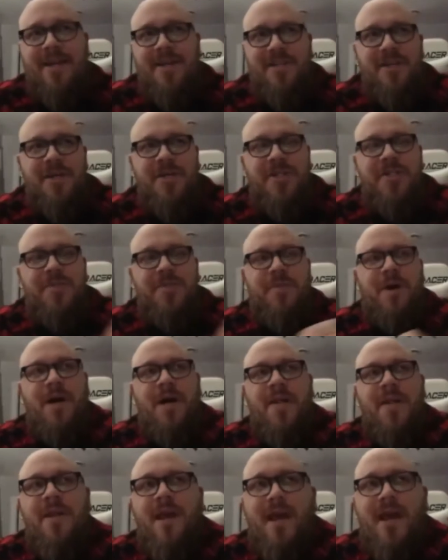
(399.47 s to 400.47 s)
of touched
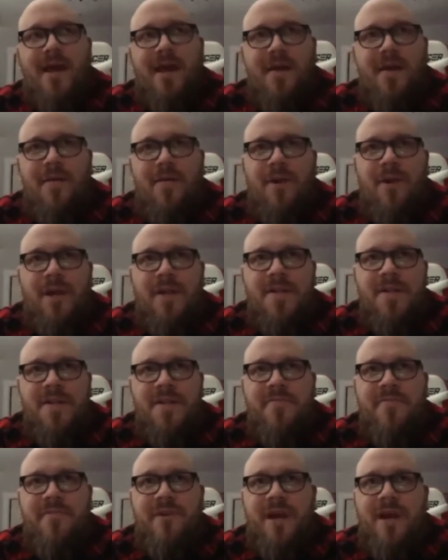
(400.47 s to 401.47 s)
upon that when I did
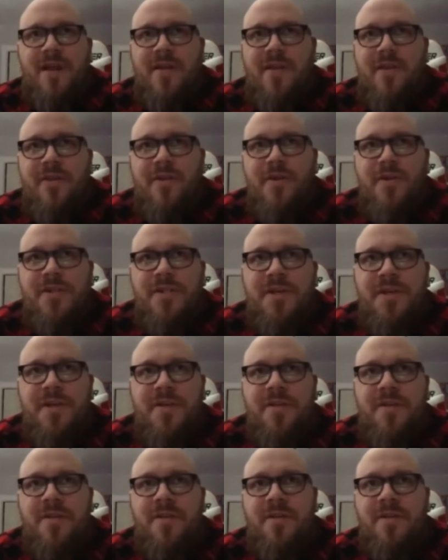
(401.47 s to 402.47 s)
the Friday the
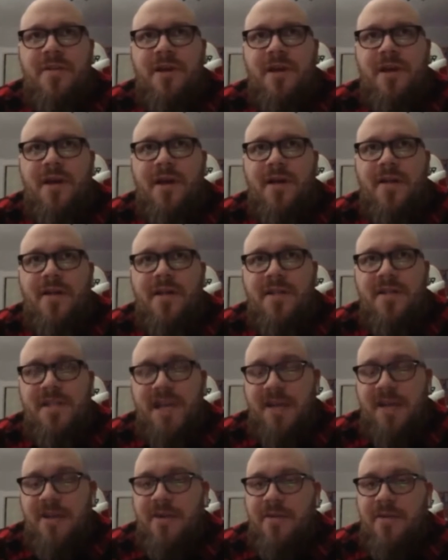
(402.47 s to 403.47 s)
13th
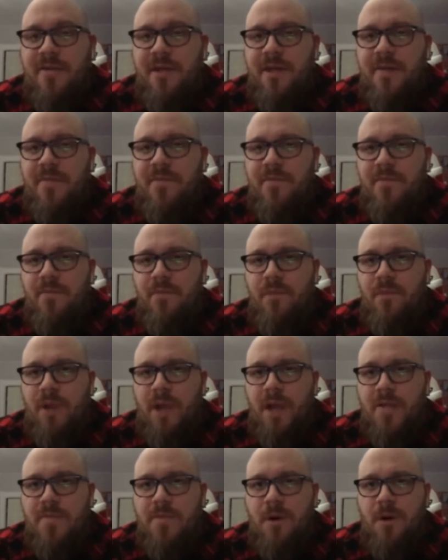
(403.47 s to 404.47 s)
Nintendo theme
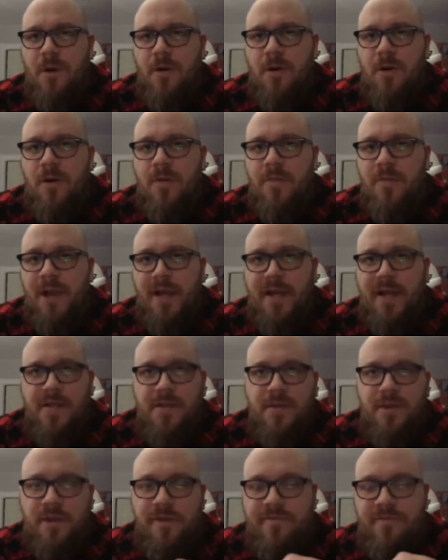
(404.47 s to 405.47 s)
as Martyr Art back in
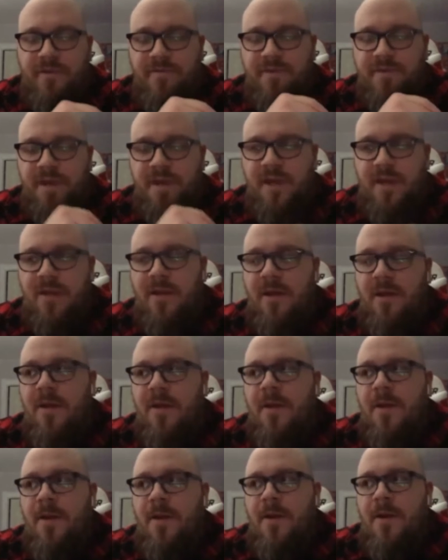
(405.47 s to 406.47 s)
2015.
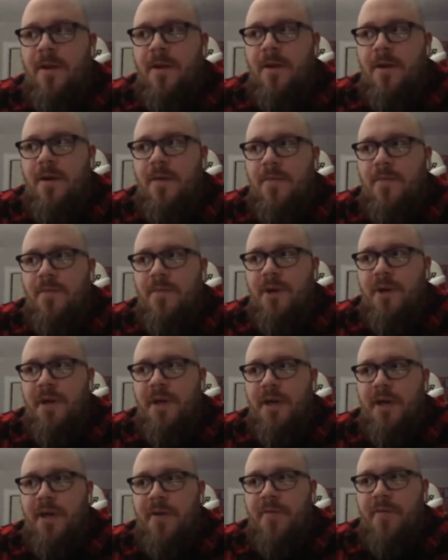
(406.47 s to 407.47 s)
But
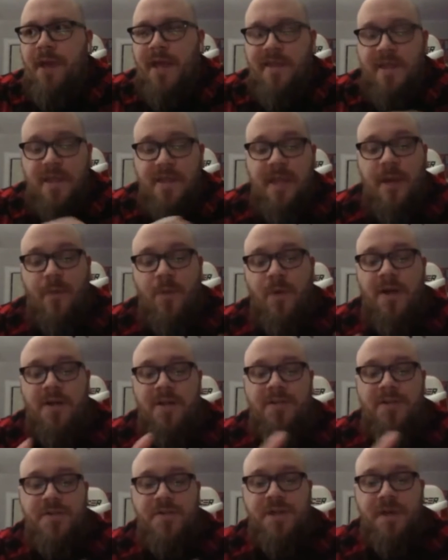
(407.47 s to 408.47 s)
and then they wanted
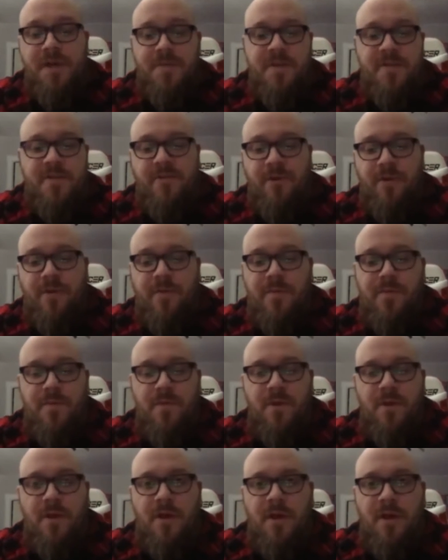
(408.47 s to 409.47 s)
to do something different
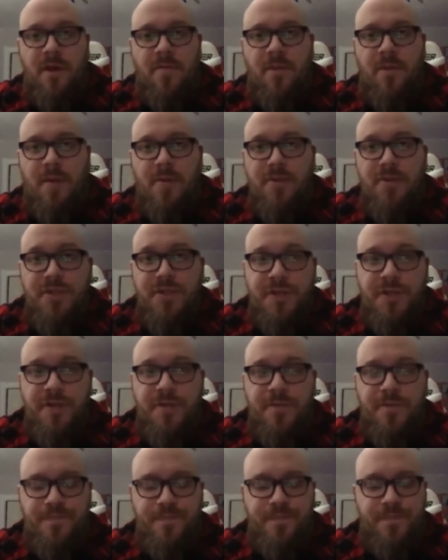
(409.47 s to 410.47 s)
with Mama
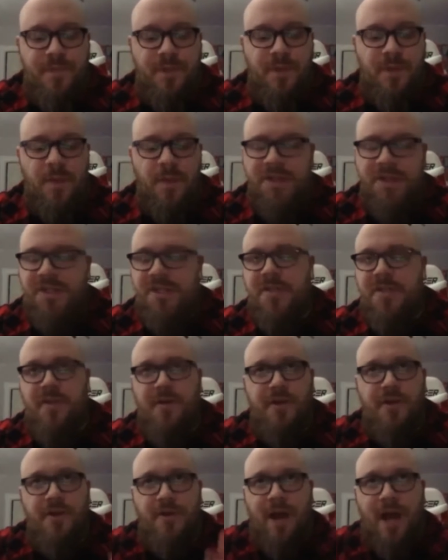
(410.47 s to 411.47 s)
Doom, which
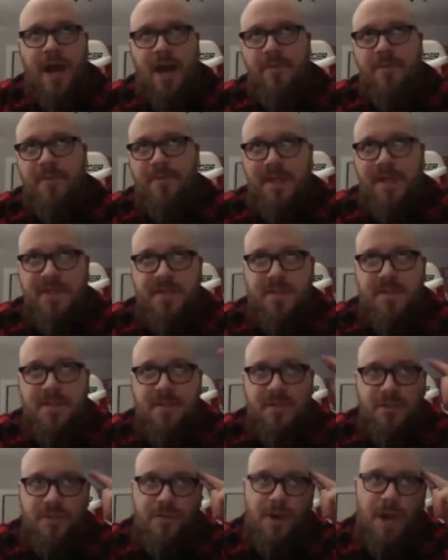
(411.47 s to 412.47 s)
their new album that's
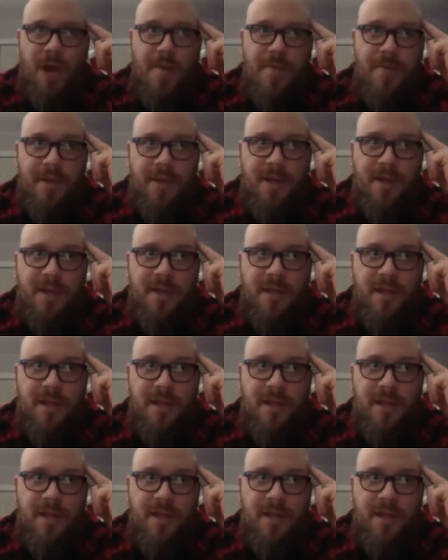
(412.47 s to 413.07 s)
dropping, I